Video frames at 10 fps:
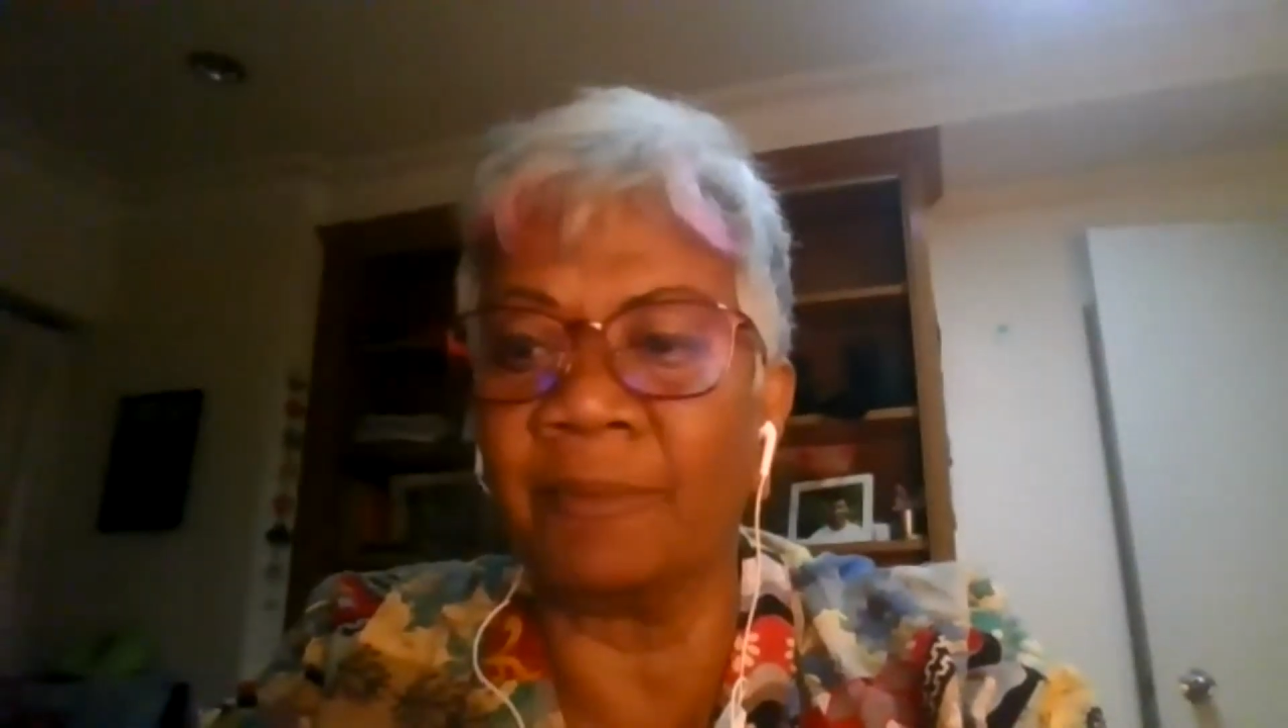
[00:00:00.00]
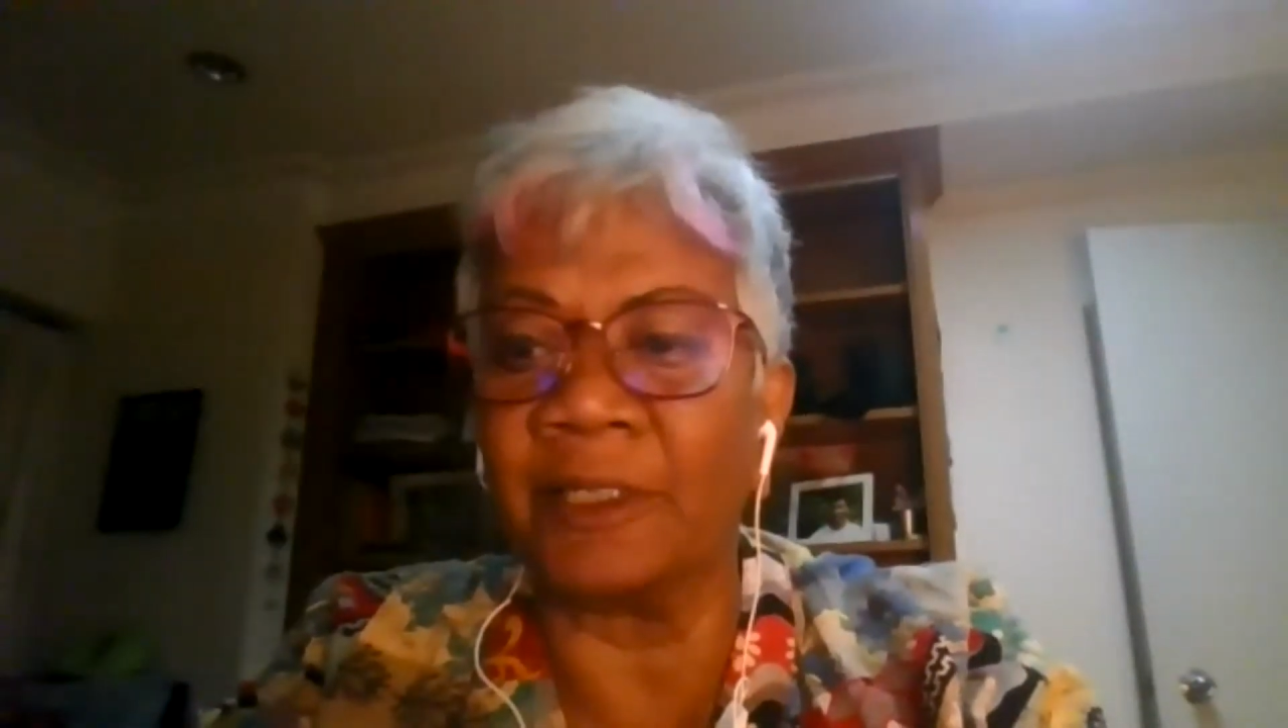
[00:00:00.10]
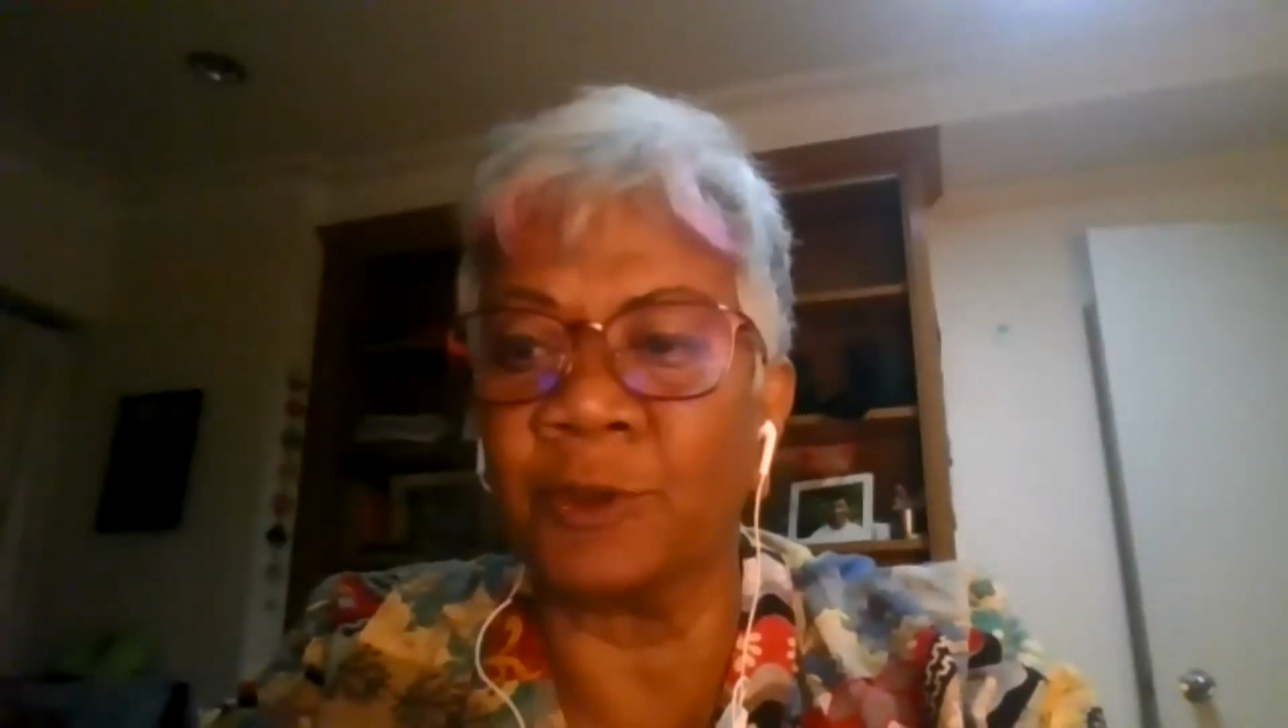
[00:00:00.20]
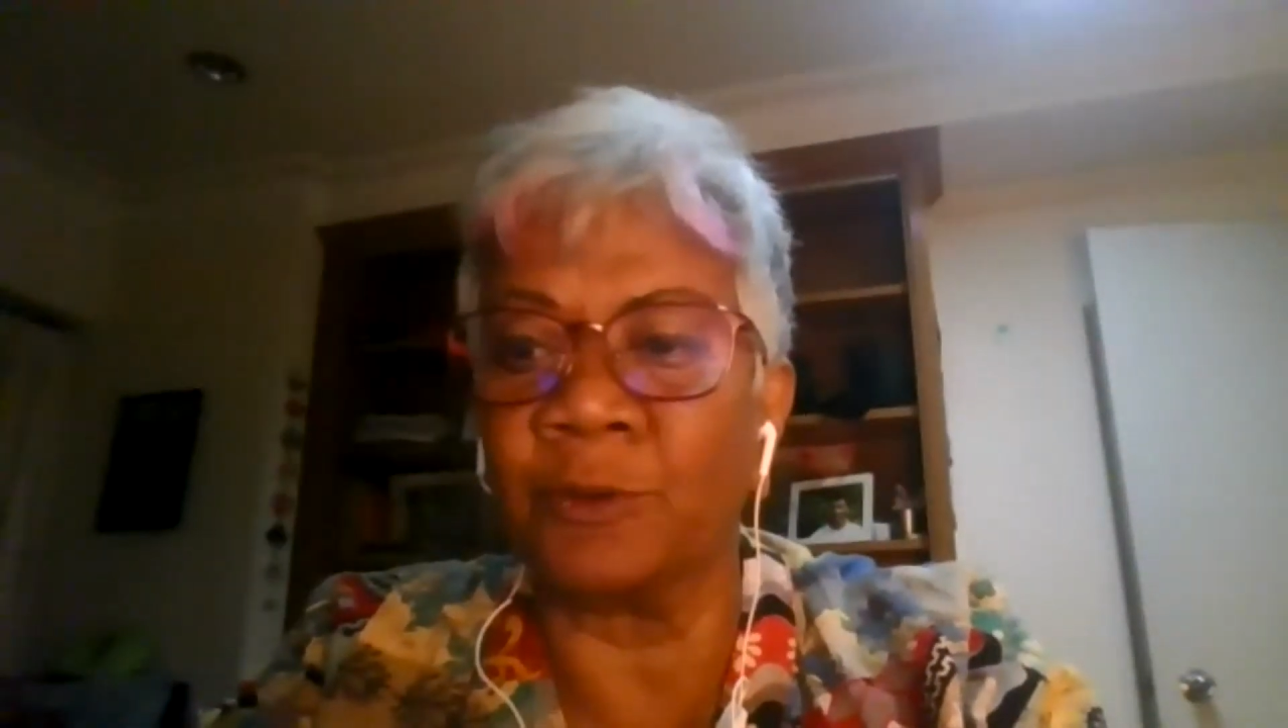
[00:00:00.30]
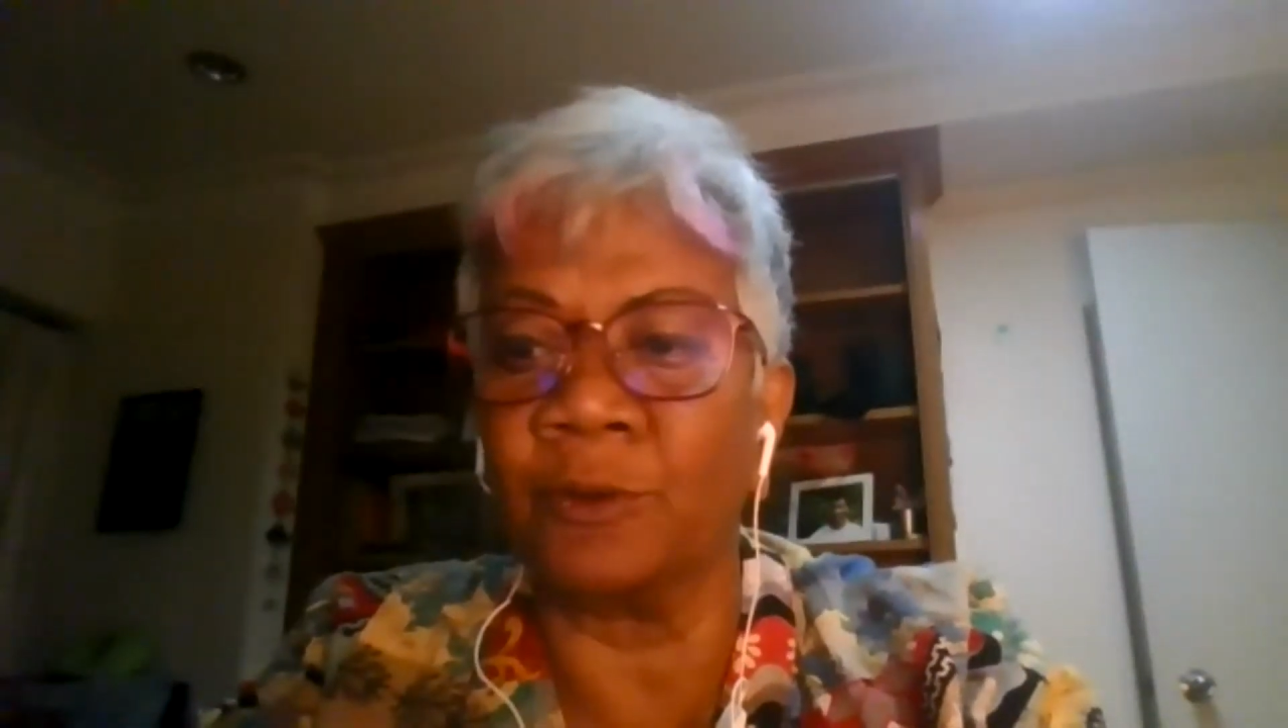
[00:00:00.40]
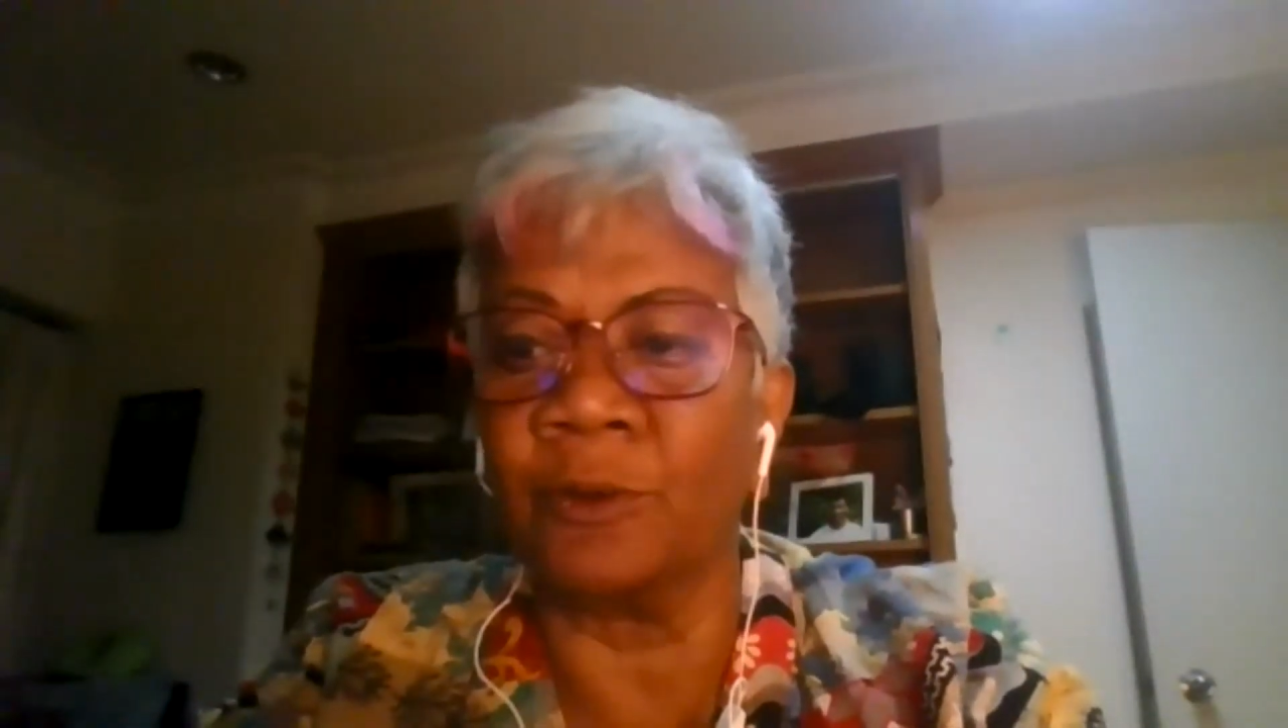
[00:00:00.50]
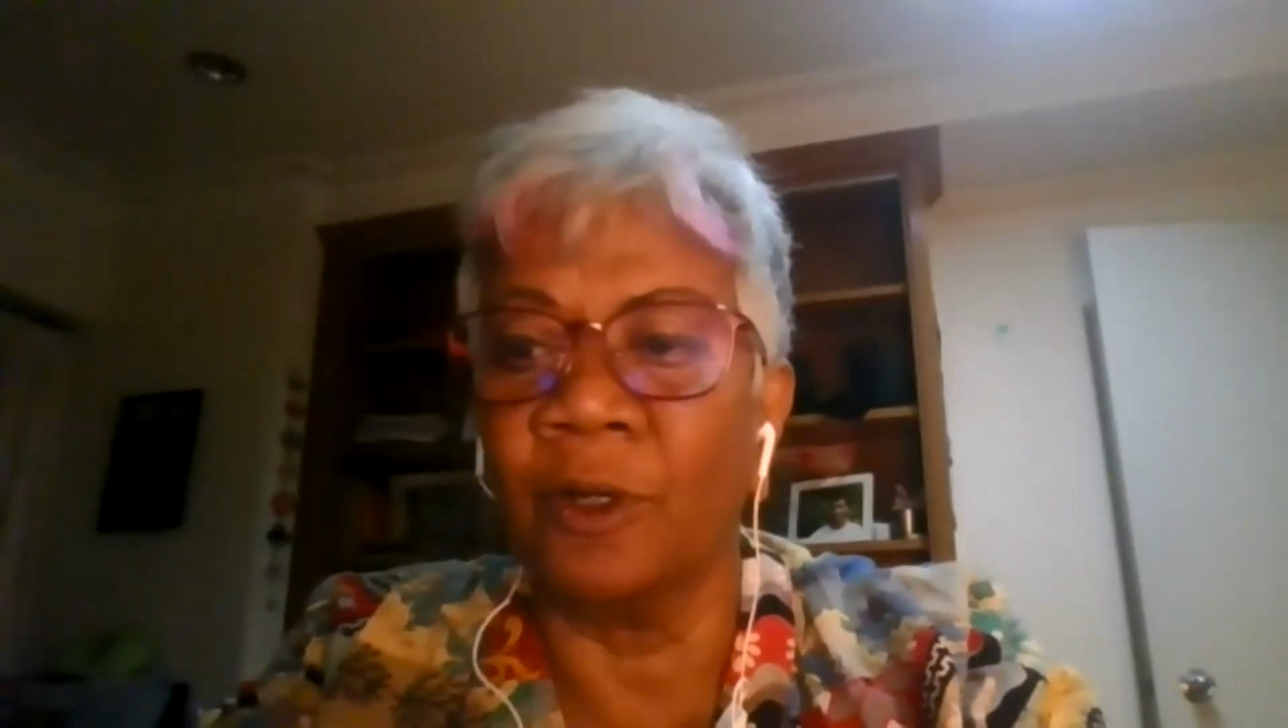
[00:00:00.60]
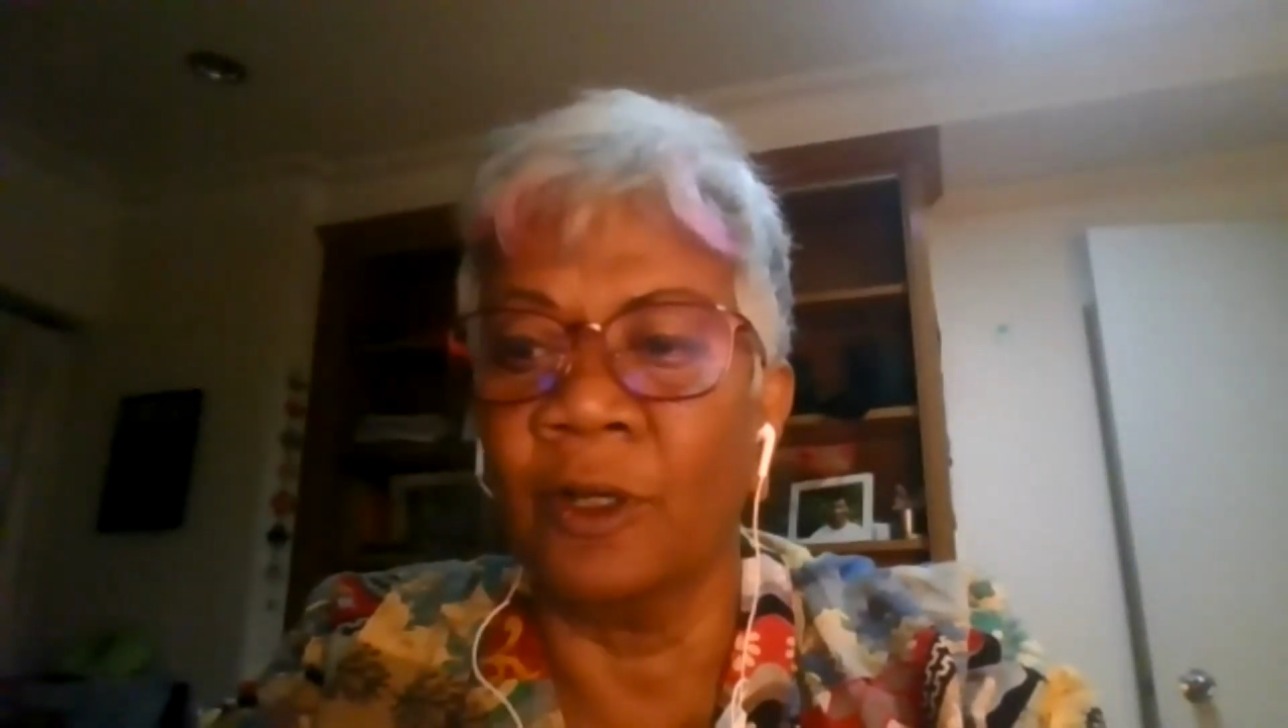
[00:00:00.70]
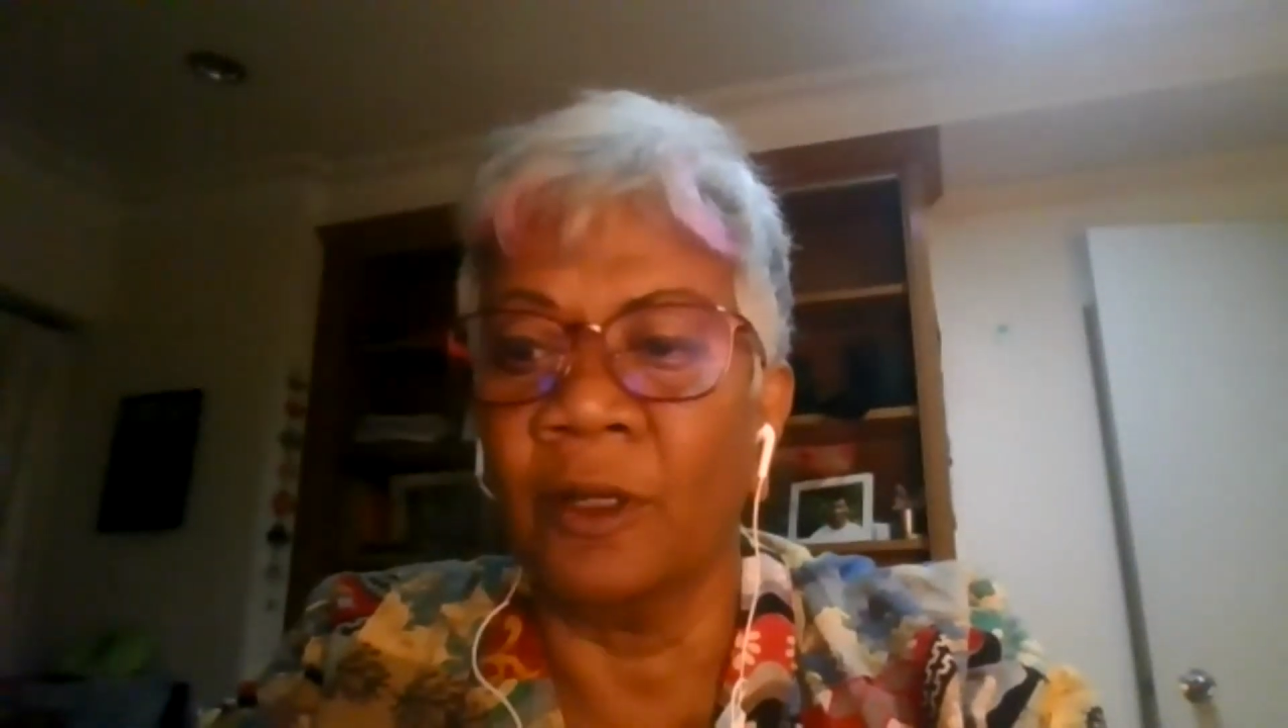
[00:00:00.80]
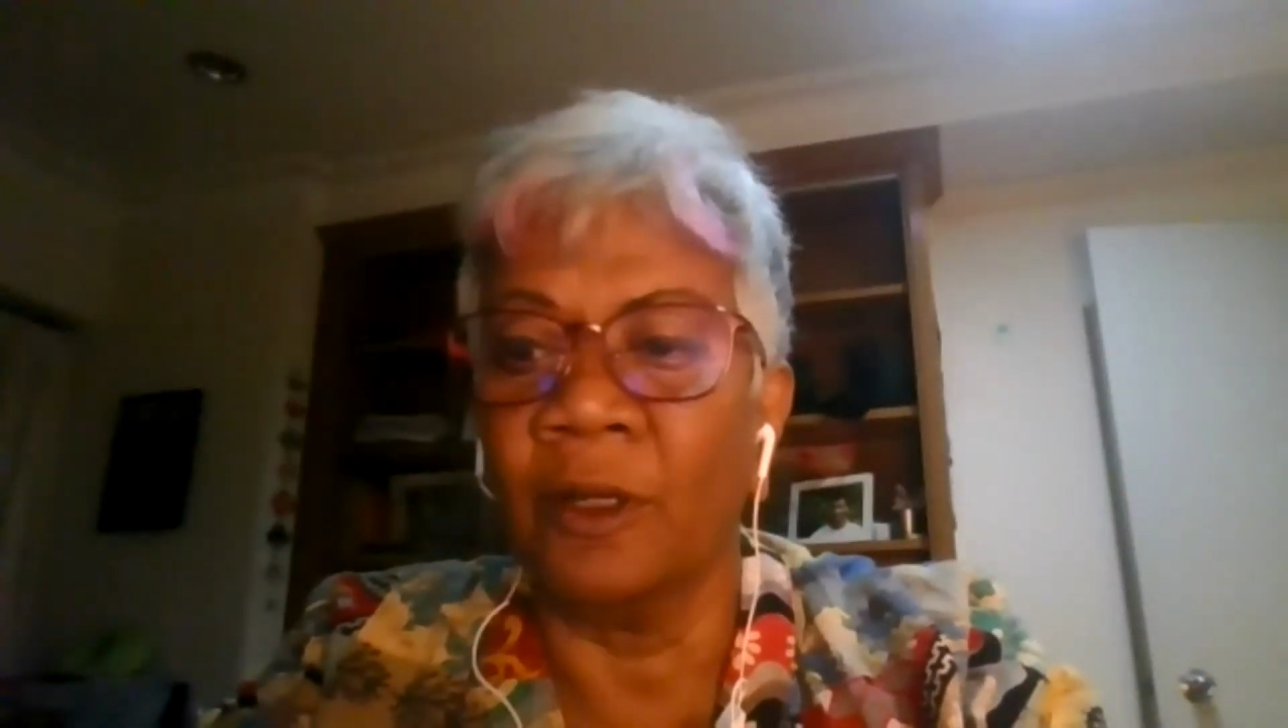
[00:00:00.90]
happy to